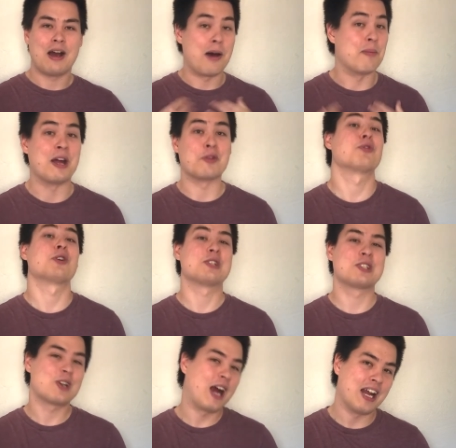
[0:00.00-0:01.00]
on my
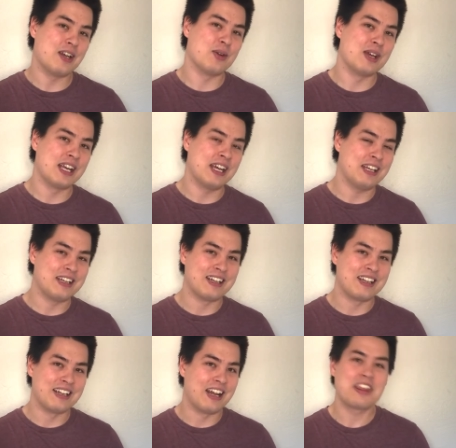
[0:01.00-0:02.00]
first try doing it,
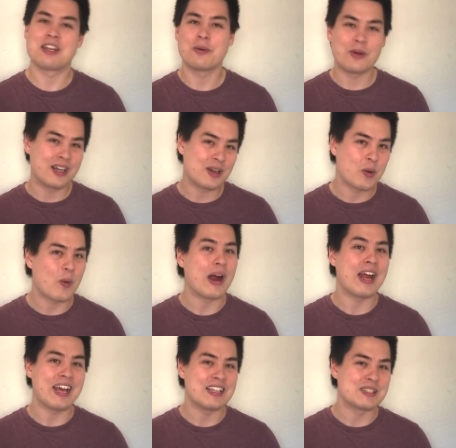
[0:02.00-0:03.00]
nothing went
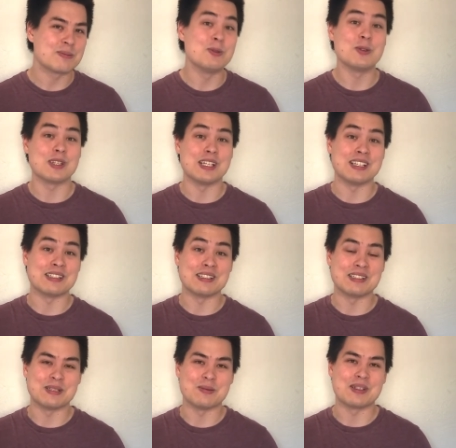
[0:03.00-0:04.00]
quite as smoothly as it
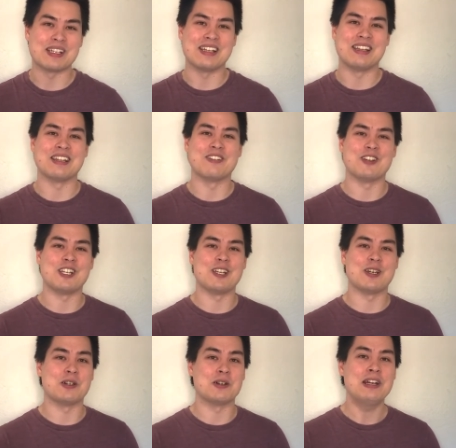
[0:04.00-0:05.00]
seemed in the
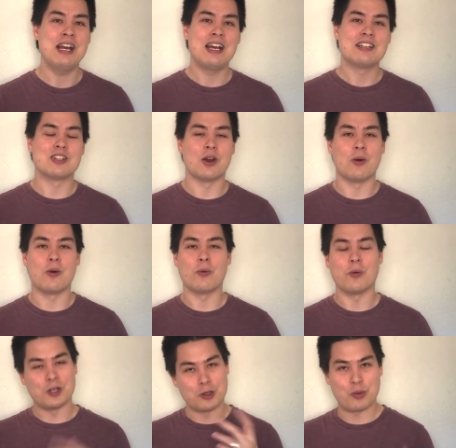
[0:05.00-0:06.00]
video. So
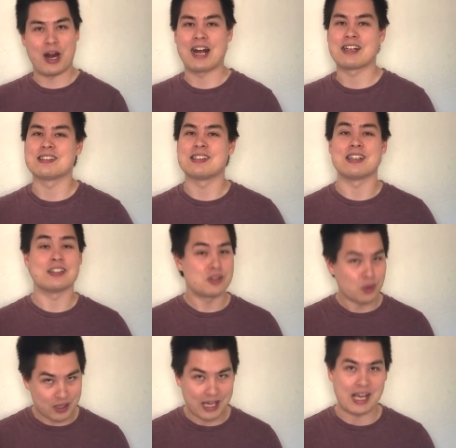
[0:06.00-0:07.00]
when you're practicing, it's
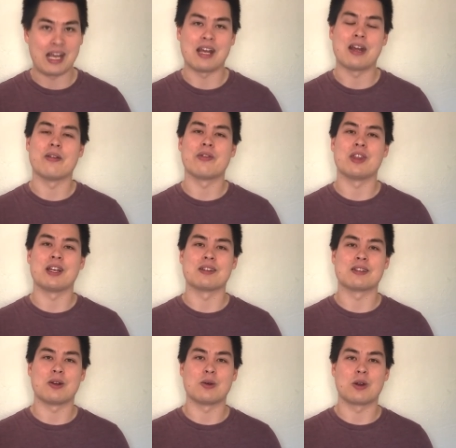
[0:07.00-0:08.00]
okay if things
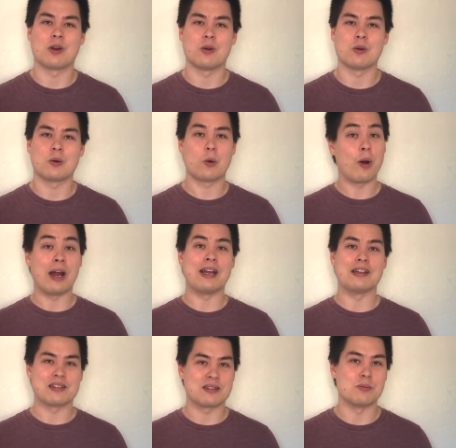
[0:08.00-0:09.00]
don't go quite
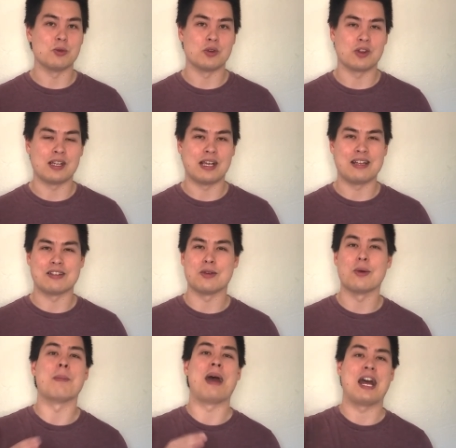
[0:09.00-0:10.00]
as smoothly as
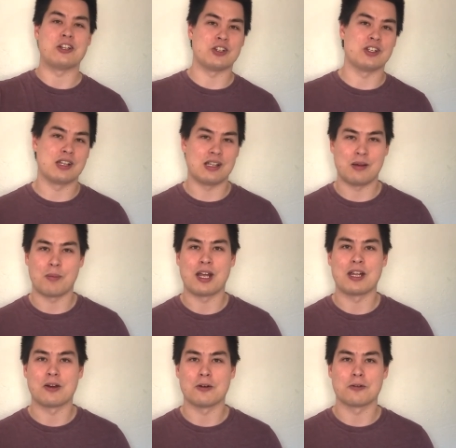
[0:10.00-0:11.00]
you imagine it
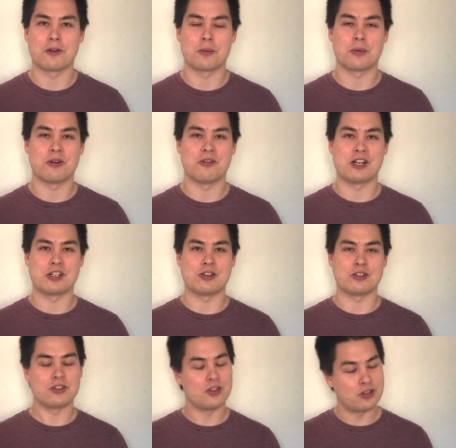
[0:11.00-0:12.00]
might go for the
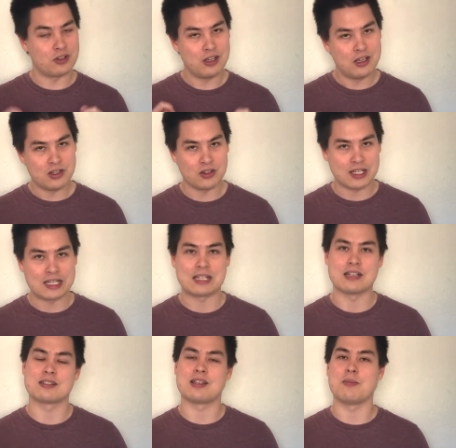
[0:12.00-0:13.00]
professionals. You'll you'll get
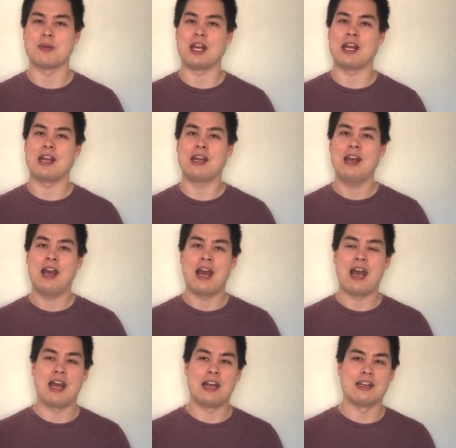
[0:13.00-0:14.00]
there someday
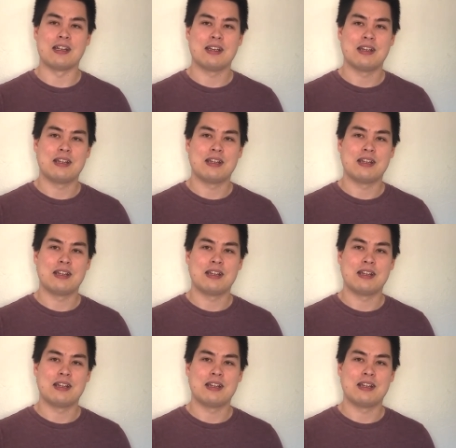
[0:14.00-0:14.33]
and